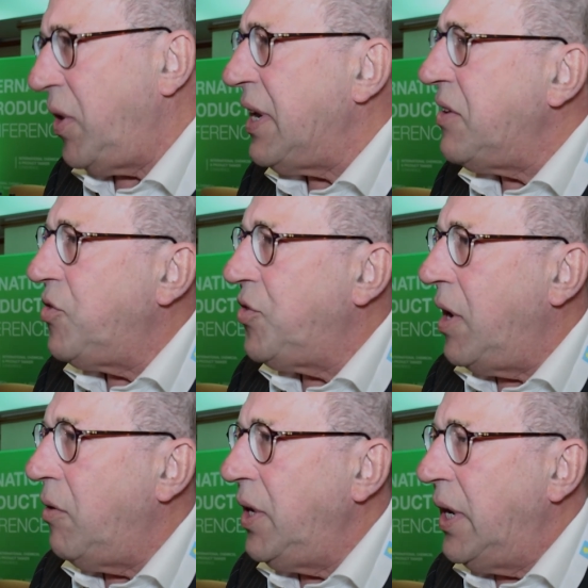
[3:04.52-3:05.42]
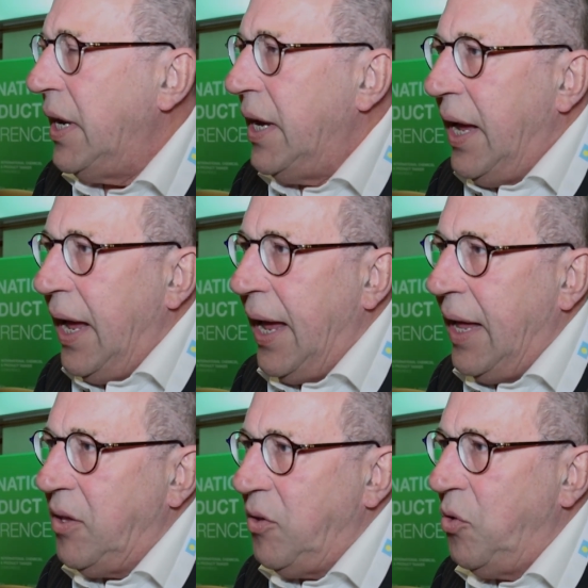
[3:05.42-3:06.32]
when necessary,
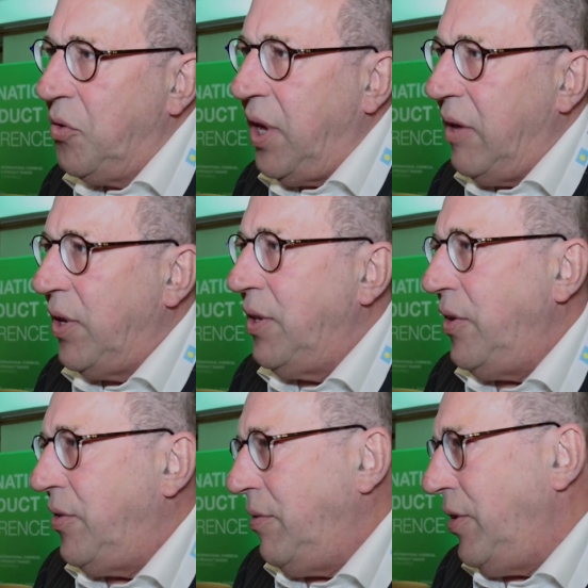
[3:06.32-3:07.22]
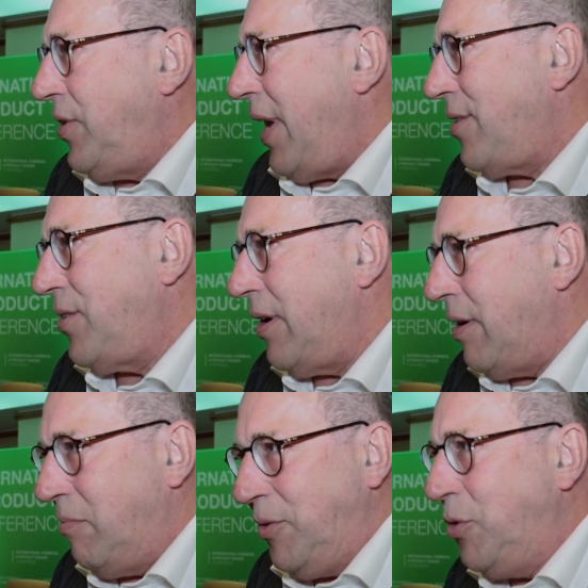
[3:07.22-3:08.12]
and not having these
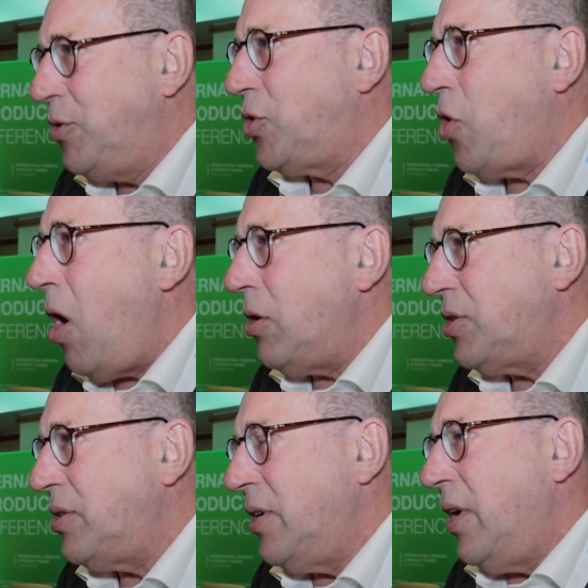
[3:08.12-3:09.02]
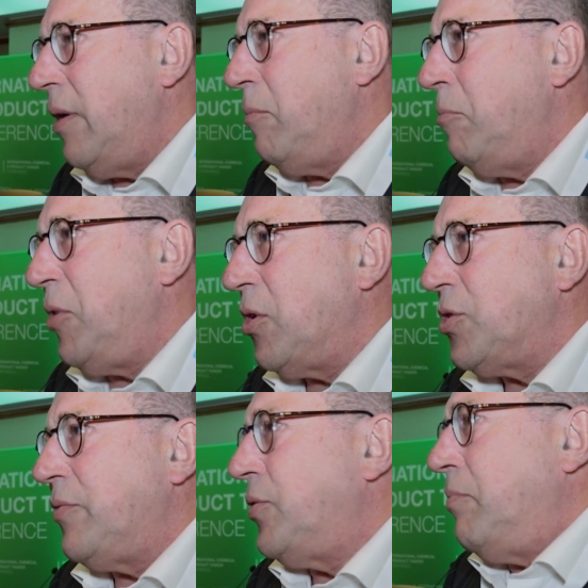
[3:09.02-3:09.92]
extra huge costs
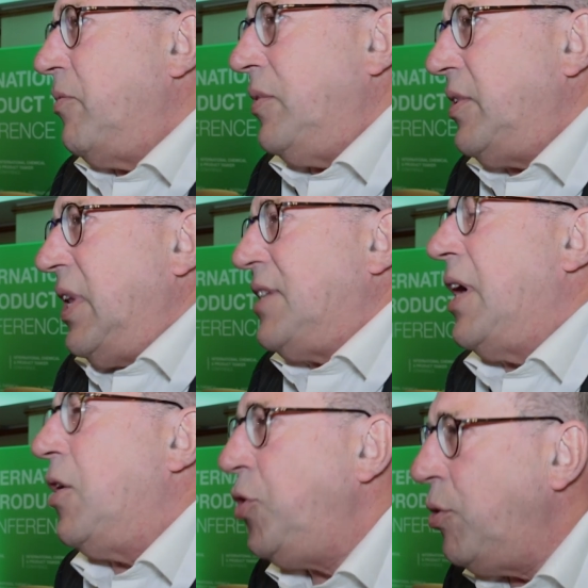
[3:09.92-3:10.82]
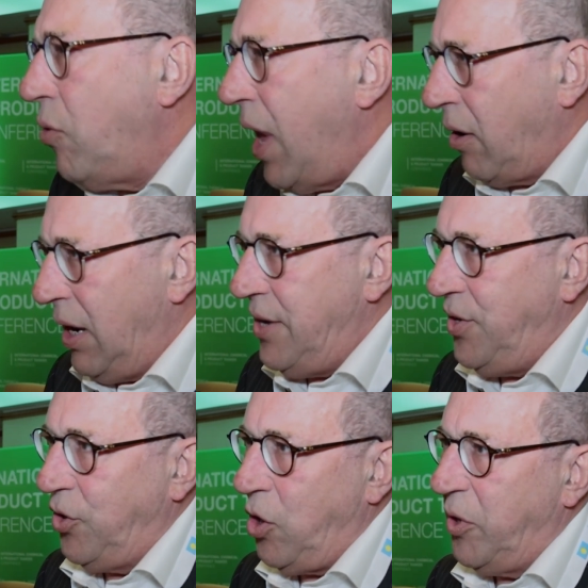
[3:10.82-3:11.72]
because of, let's say, a new
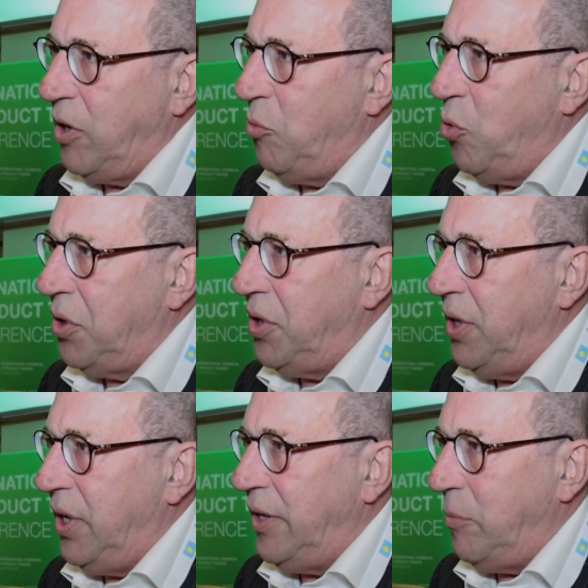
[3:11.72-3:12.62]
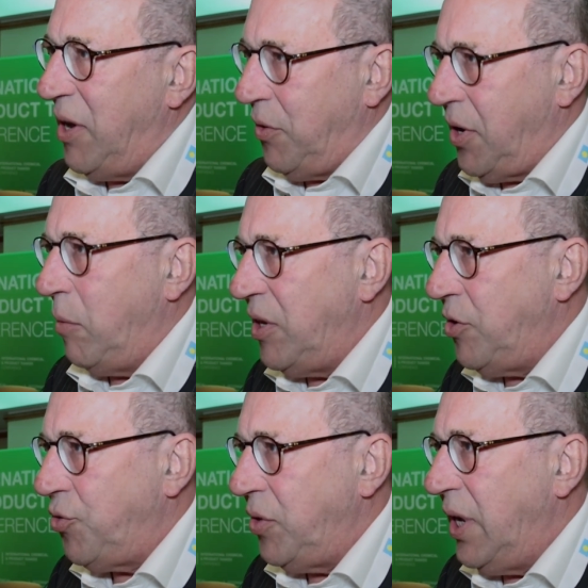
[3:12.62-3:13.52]
regulation coming on board in the maritime
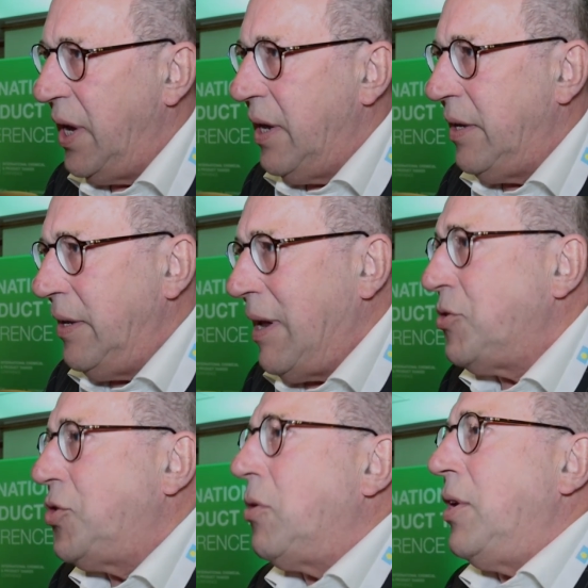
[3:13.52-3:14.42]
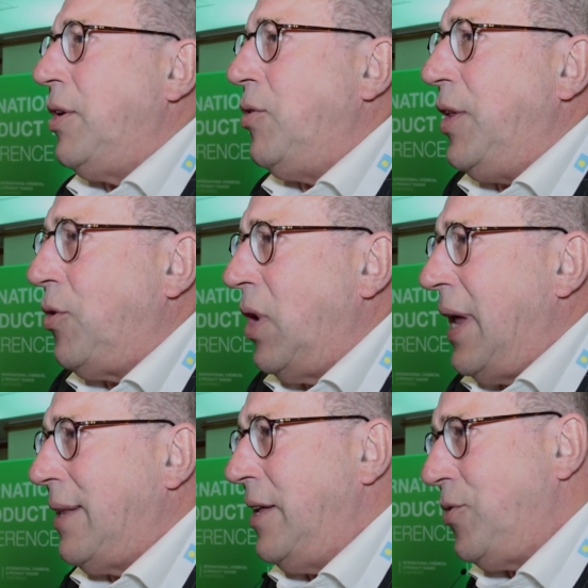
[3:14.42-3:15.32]
industry. Now suddenly you need to
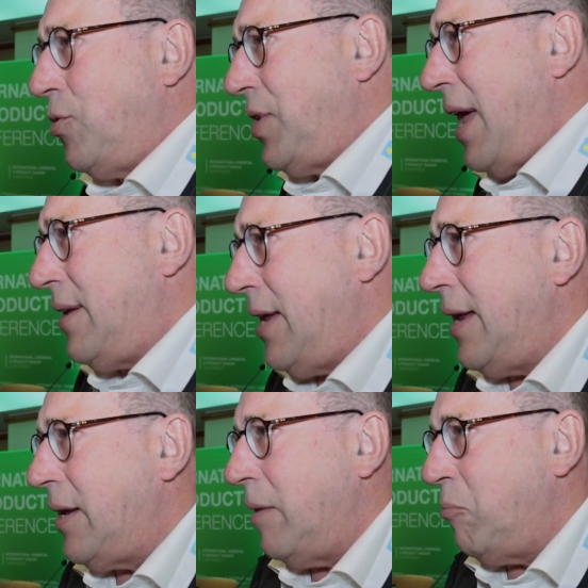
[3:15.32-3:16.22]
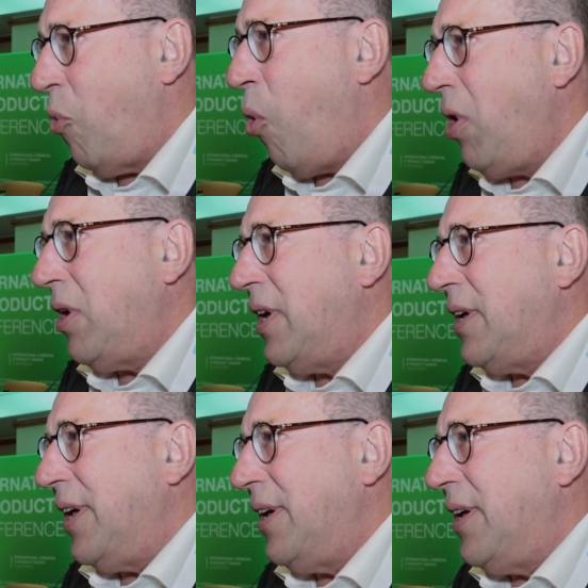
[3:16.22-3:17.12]
collect this or that data more.
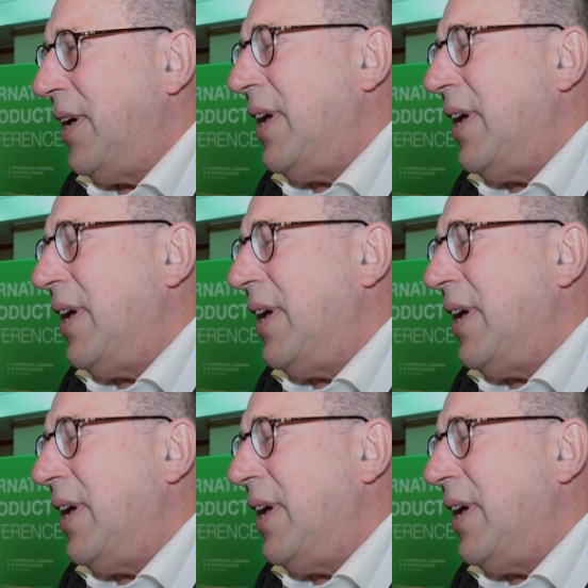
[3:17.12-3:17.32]
Yeah,